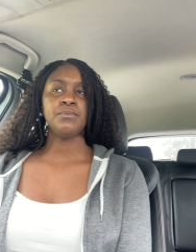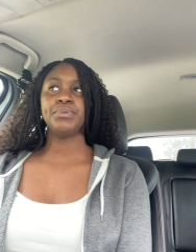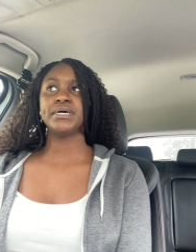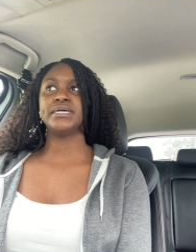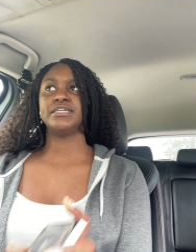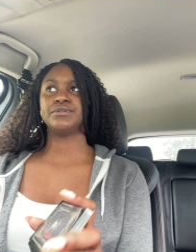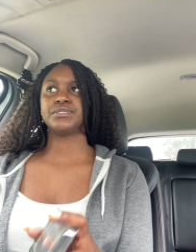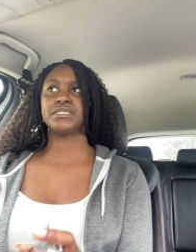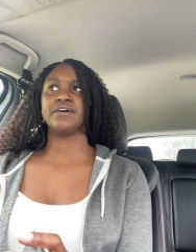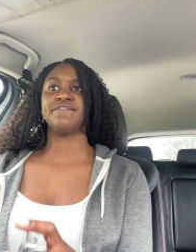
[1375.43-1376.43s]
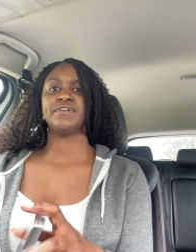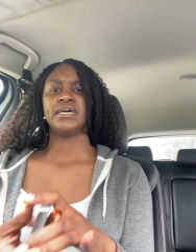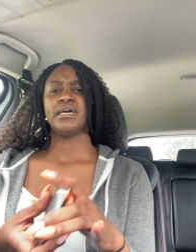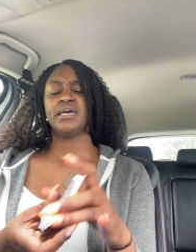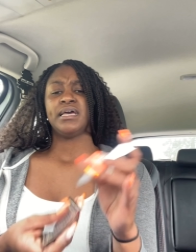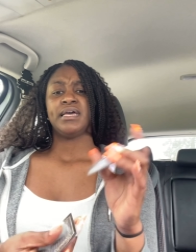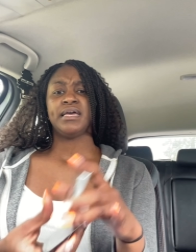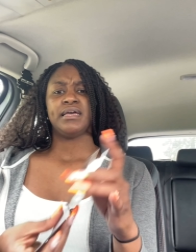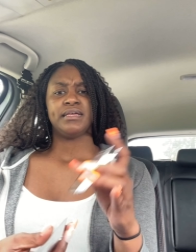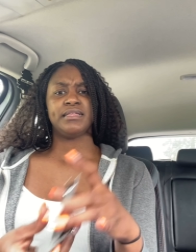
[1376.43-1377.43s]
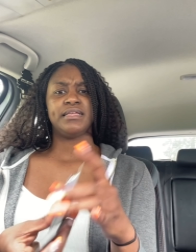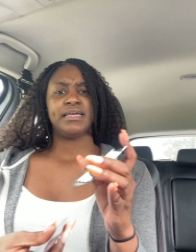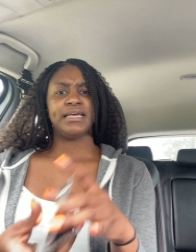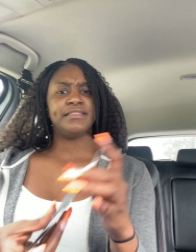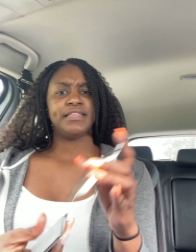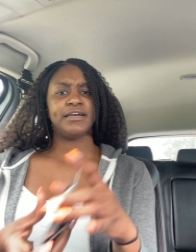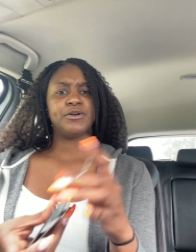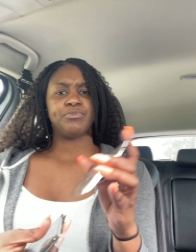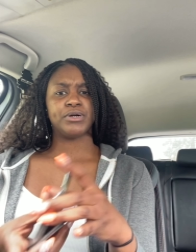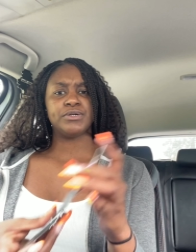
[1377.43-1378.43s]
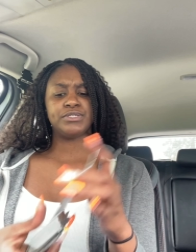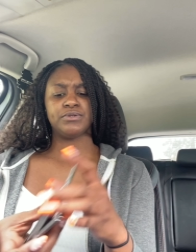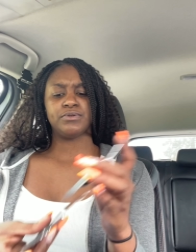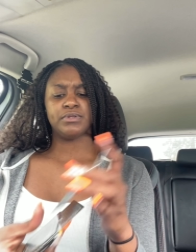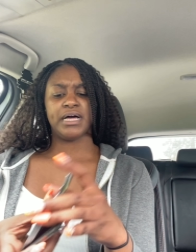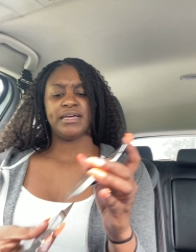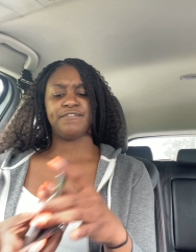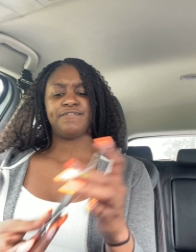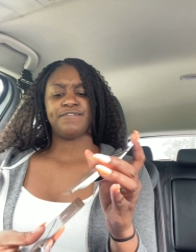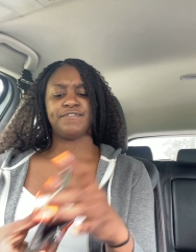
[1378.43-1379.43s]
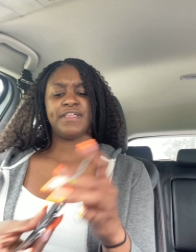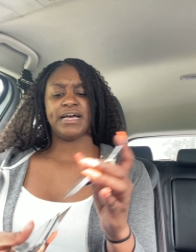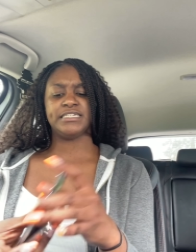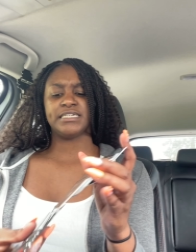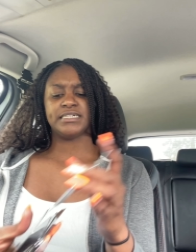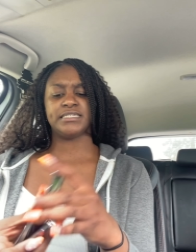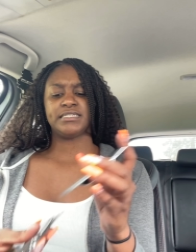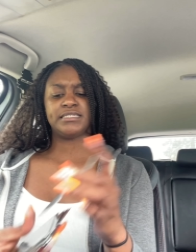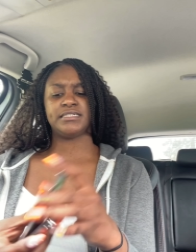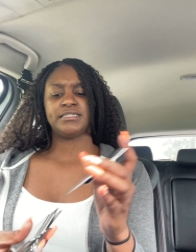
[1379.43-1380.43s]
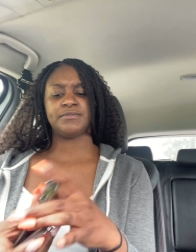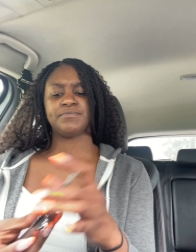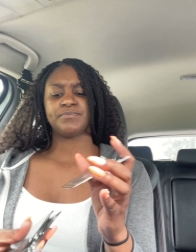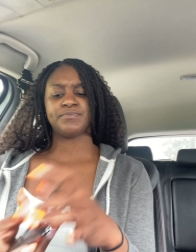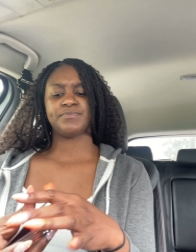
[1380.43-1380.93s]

But there's stuff in their personal life that just